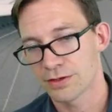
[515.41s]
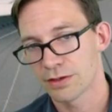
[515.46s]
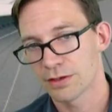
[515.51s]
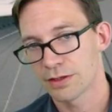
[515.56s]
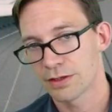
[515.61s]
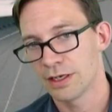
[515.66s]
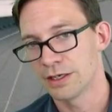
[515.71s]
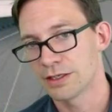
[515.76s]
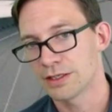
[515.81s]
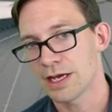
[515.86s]

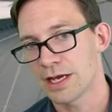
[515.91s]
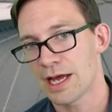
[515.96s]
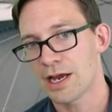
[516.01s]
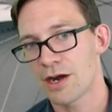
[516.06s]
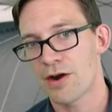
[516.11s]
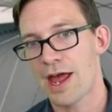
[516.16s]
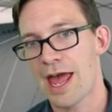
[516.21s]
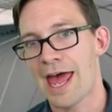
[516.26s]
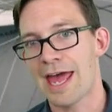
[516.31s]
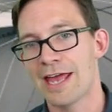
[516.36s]
entire
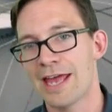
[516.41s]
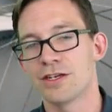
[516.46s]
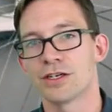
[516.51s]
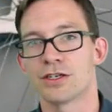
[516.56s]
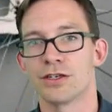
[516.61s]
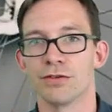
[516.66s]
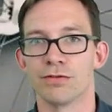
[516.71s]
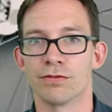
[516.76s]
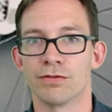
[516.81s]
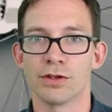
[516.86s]

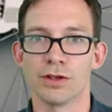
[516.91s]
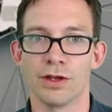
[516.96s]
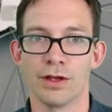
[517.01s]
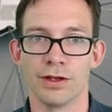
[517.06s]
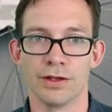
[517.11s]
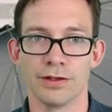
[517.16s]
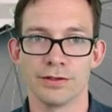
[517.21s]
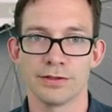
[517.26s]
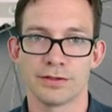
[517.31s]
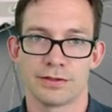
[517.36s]
adjective
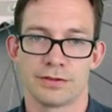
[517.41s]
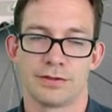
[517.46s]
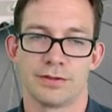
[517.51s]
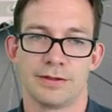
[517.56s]
clause